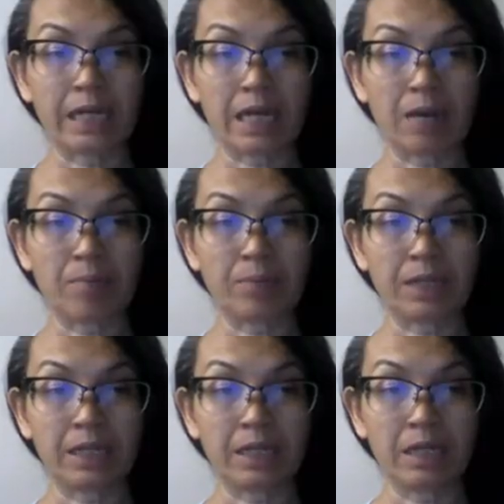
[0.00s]

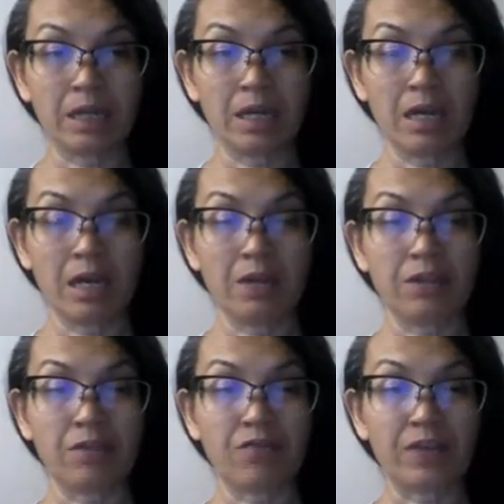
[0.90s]
Company. The
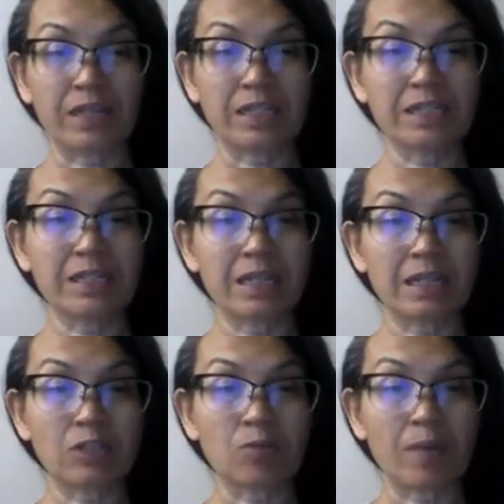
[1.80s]
affected
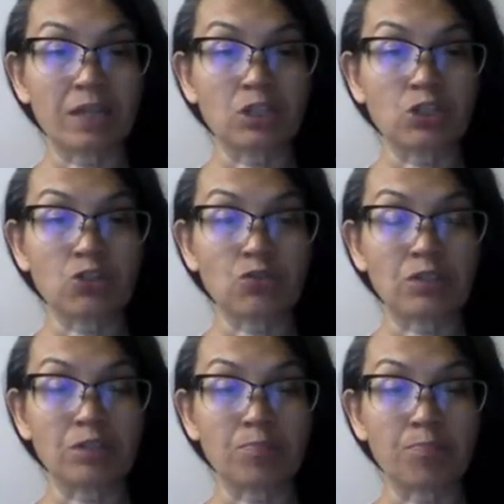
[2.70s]
states are
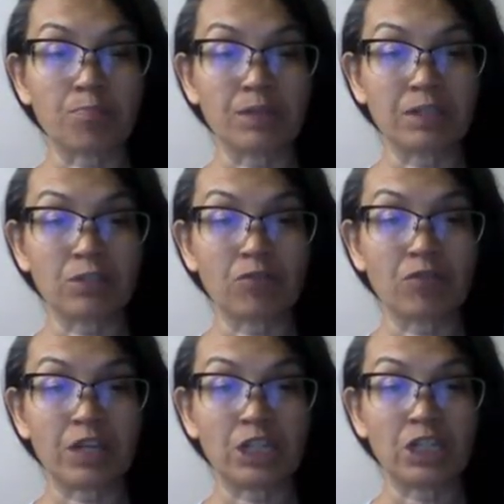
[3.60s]
Massachusetts,
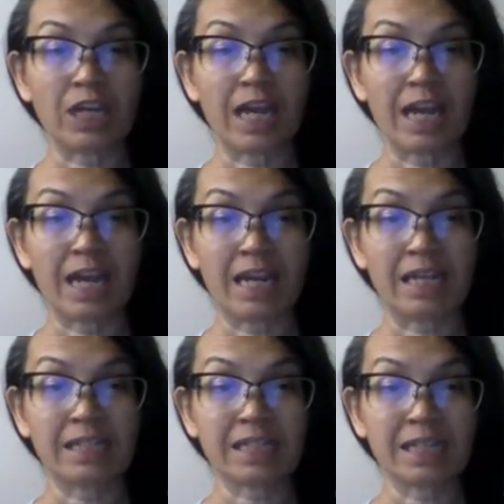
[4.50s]
Pennsylvania,
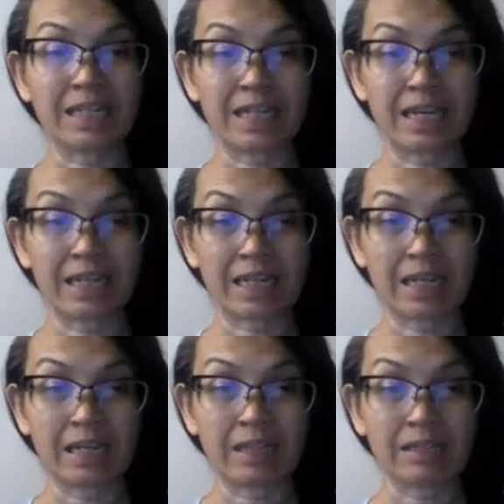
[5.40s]
and
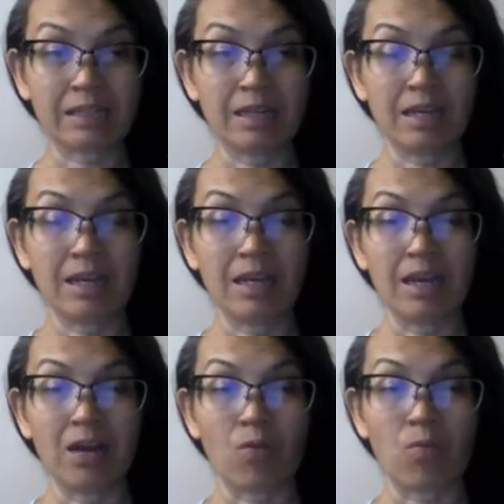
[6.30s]
Connecticut.
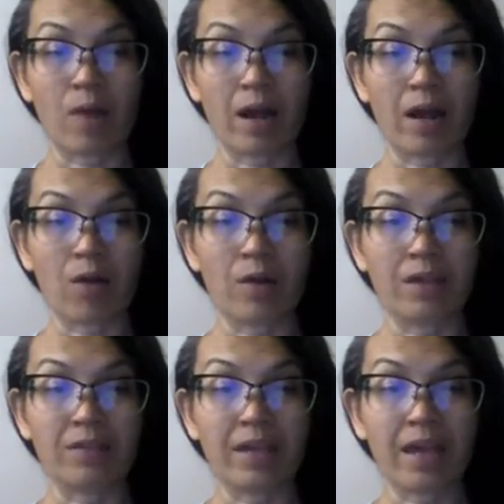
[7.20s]
Wow.
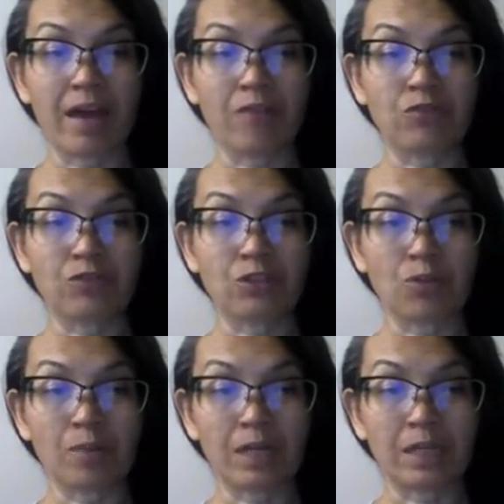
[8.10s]
And they have so
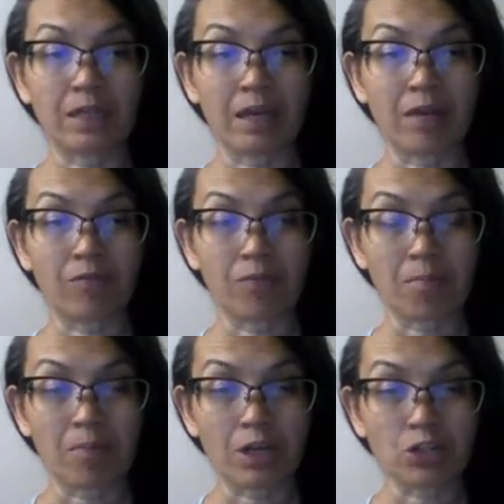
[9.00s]
many. They have
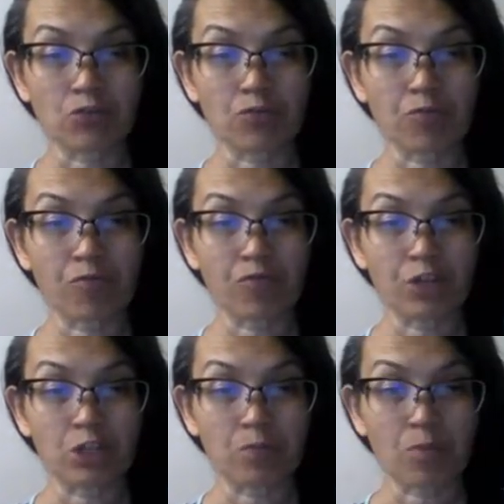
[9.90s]
mushroom
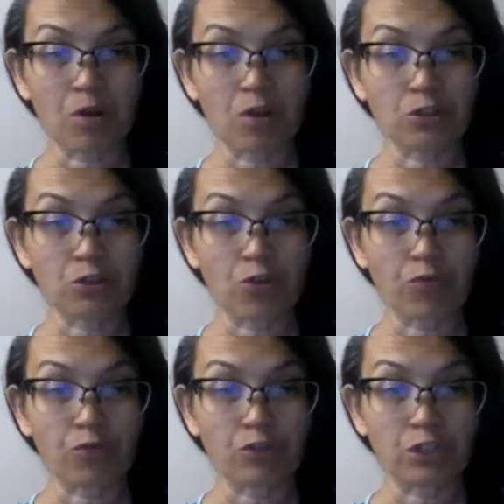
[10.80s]
fishball,
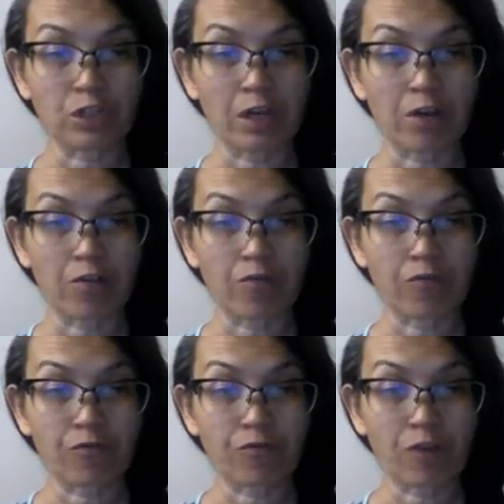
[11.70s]
tofu style
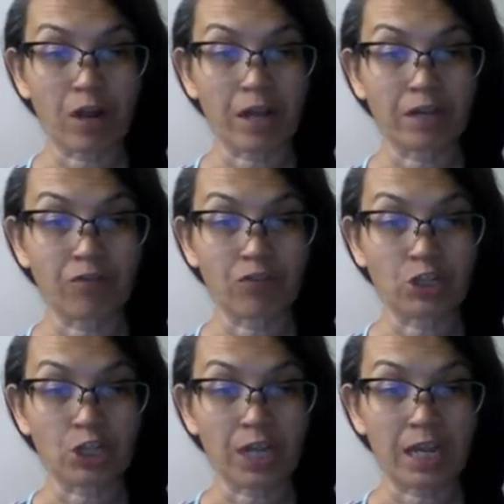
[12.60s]
fried
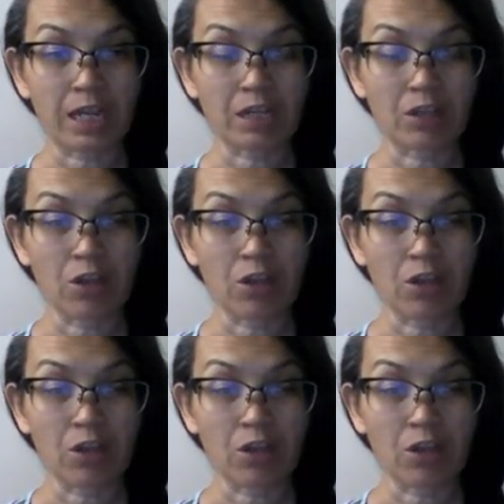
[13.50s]
fish cake,